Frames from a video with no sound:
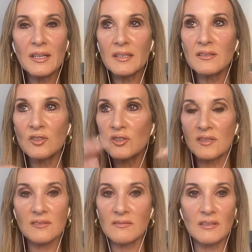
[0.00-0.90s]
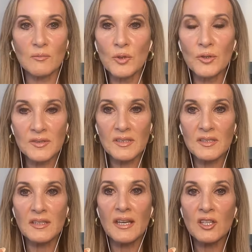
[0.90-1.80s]
isn't just words
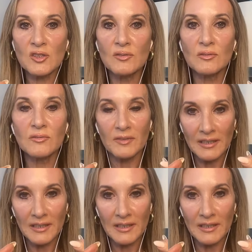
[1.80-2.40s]
it's actual